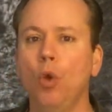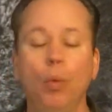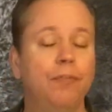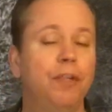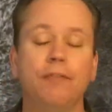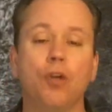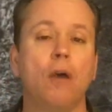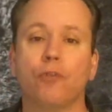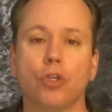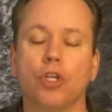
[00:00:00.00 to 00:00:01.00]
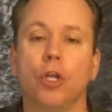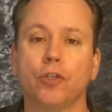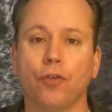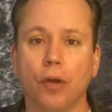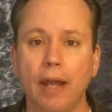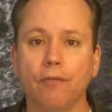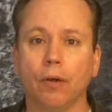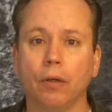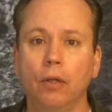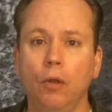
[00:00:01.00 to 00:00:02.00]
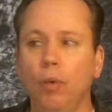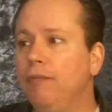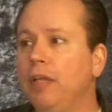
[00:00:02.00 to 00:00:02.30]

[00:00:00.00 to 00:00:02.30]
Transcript: We've lived off results forever. We've